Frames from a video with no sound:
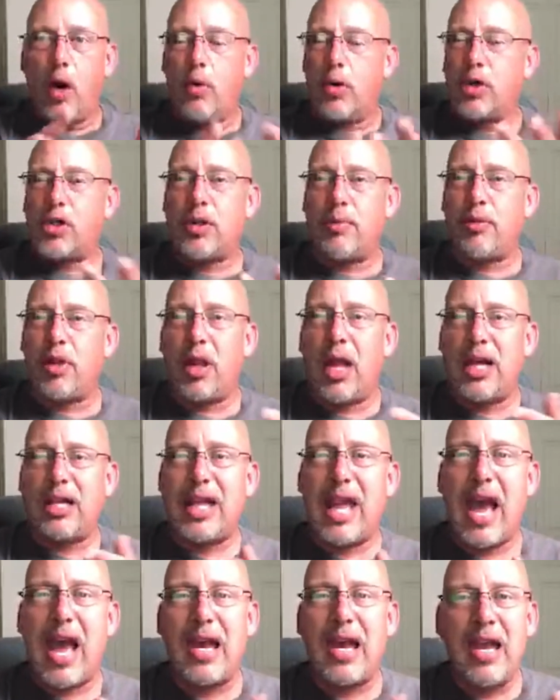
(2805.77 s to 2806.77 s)
Pharaoh or
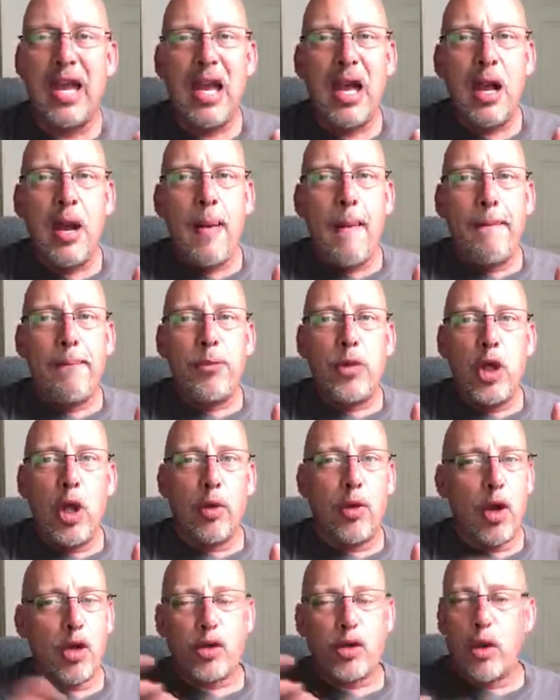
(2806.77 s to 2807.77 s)
something like that,
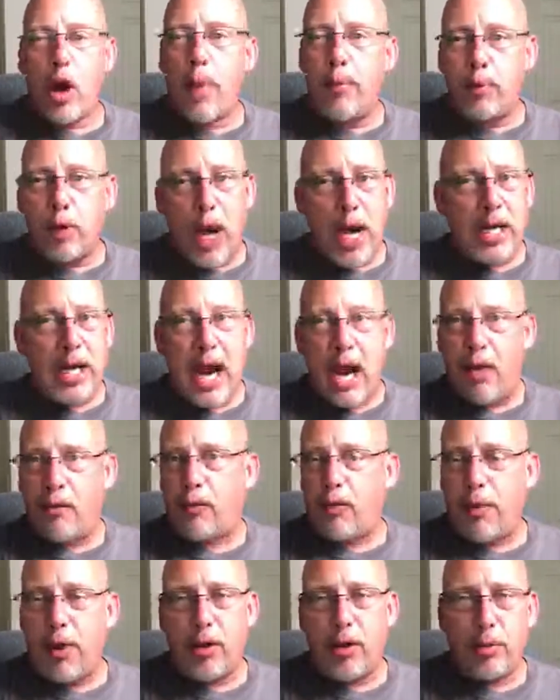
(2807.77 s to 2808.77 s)
you know, those are all bred
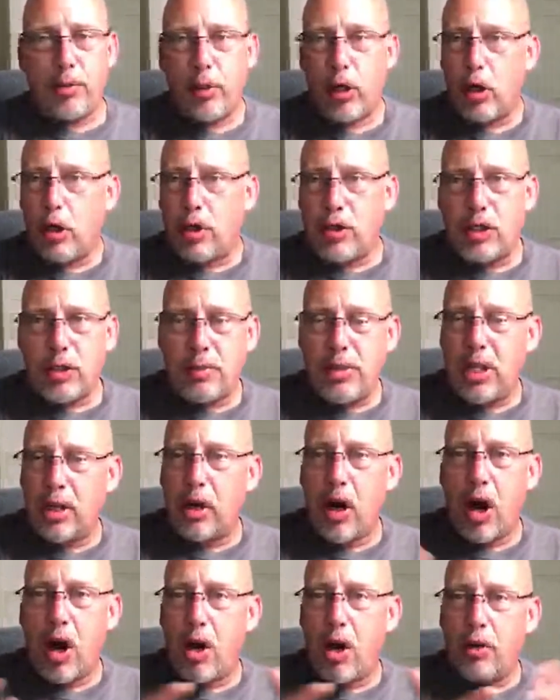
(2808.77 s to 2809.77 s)
down from other birds. I
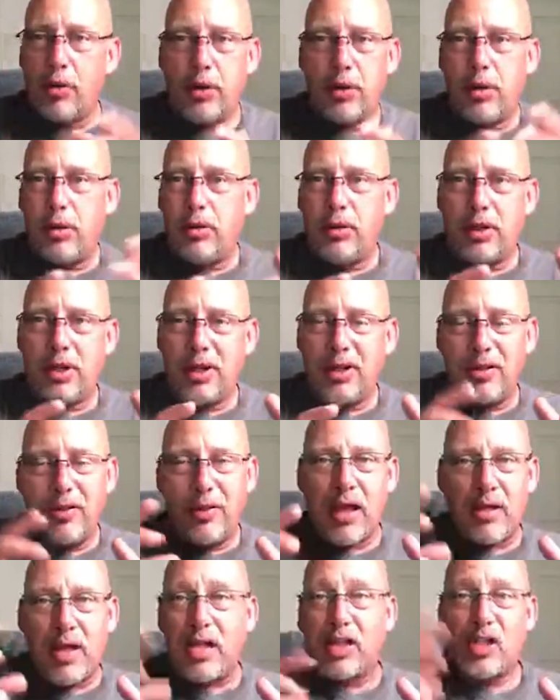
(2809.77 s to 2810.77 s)
mean, they're all,
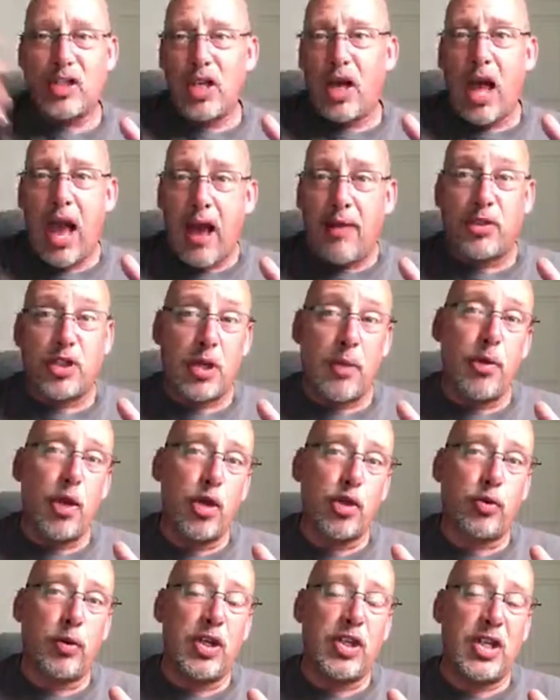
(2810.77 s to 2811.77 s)
they still have some of
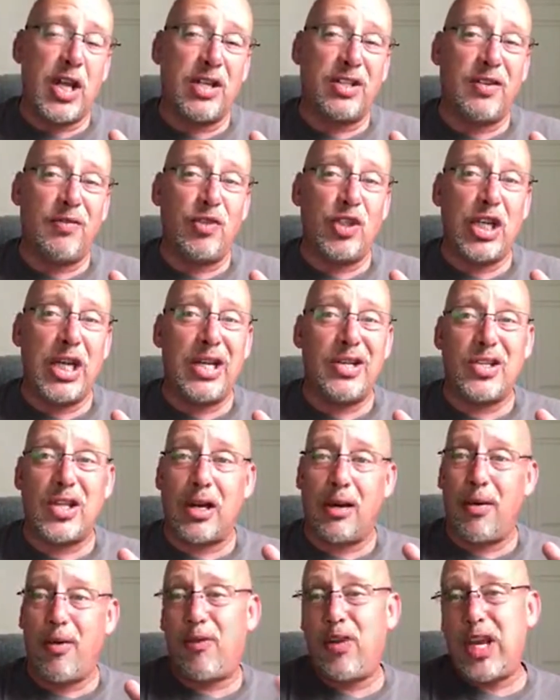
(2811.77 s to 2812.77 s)
those recessive genes
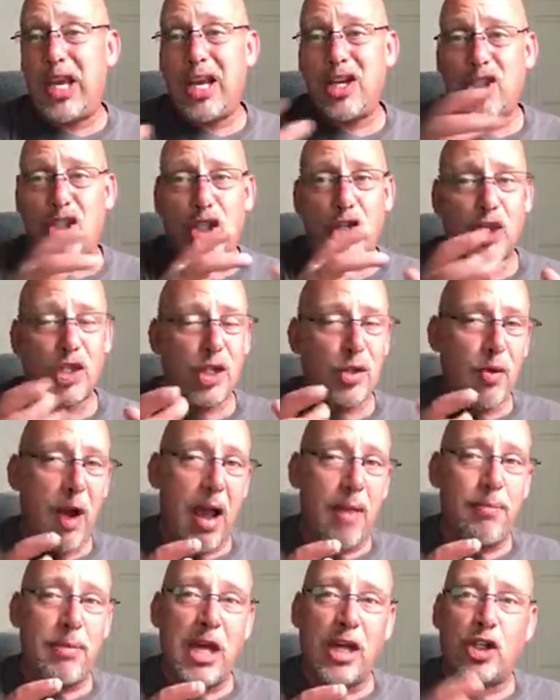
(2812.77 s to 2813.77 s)
in them. If you get just the
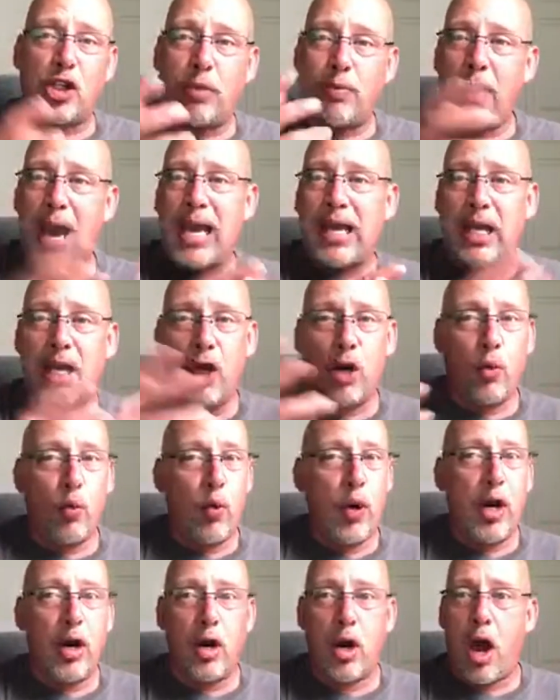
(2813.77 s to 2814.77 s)
right mix, you might get a
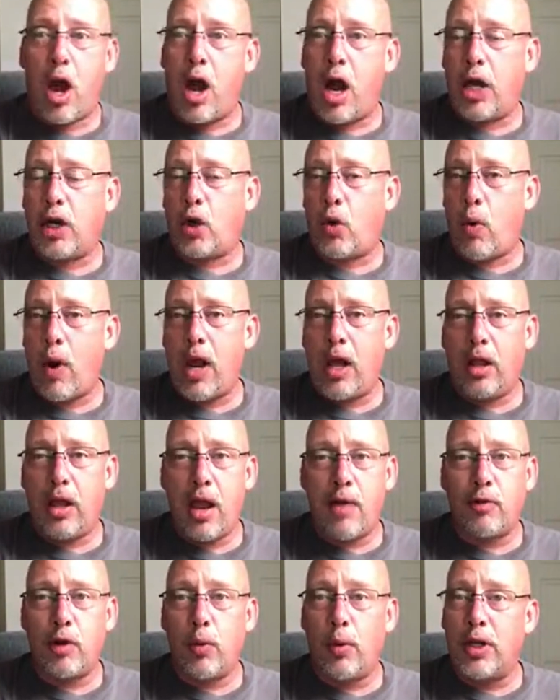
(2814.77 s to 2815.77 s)
weird, odd quail
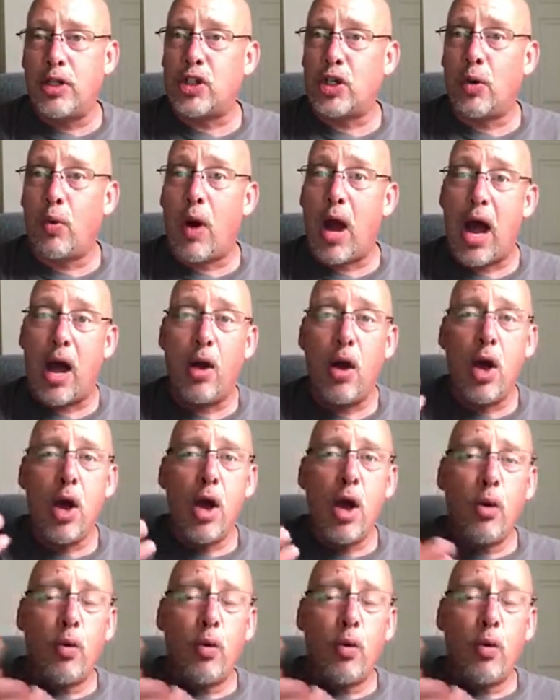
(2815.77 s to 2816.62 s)
every once in a while.